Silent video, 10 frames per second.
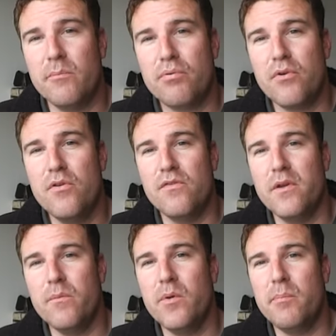improve
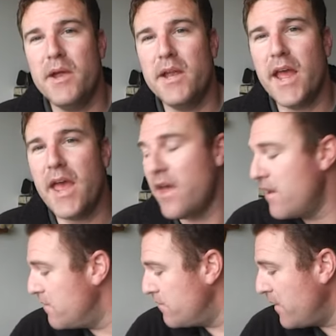it would be to
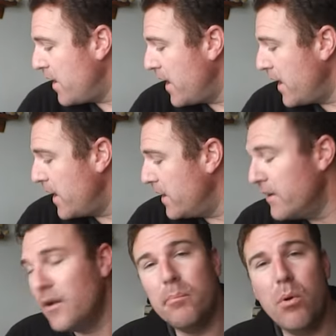have a
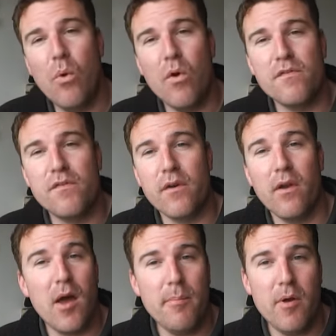little port for a
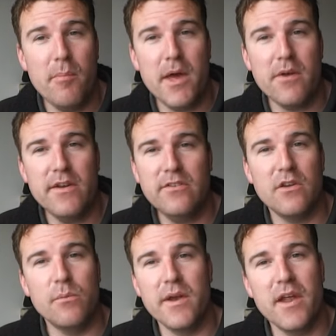LiPo battery so
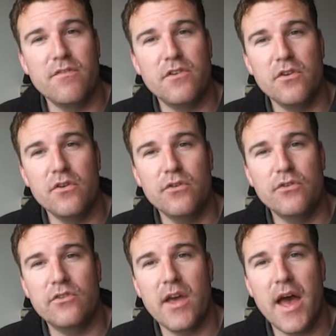you wouldn't have to
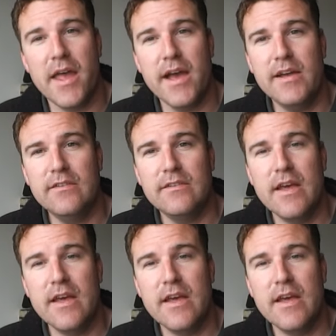use AAs.